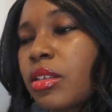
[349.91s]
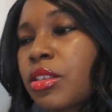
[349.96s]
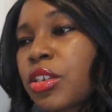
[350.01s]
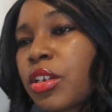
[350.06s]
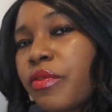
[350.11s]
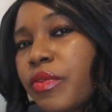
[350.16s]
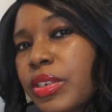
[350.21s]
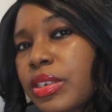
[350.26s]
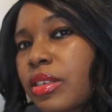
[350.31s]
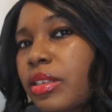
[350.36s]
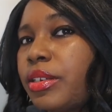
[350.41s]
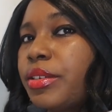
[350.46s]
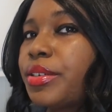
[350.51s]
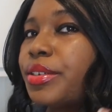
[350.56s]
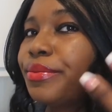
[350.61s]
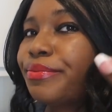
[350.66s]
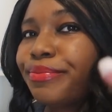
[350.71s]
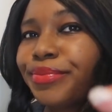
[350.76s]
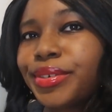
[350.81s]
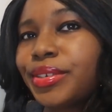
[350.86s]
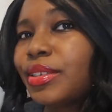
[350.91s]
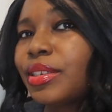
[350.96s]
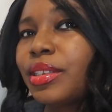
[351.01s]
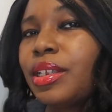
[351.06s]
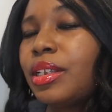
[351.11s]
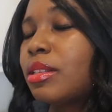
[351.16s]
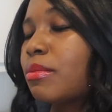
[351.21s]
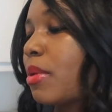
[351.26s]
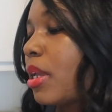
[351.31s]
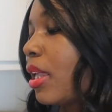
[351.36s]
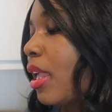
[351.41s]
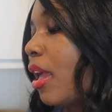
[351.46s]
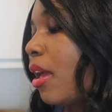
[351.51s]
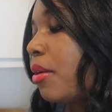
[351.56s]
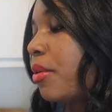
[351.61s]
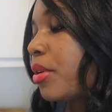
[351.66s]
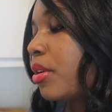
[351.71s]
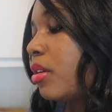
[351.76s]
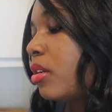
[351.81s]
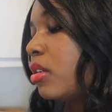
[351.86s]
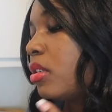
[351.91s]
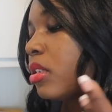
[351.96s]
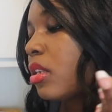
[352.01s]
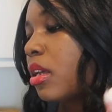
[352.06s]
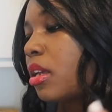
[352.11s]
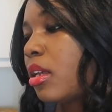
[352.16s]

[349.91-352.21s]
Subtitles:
surface cleaner. Just cleans my counters if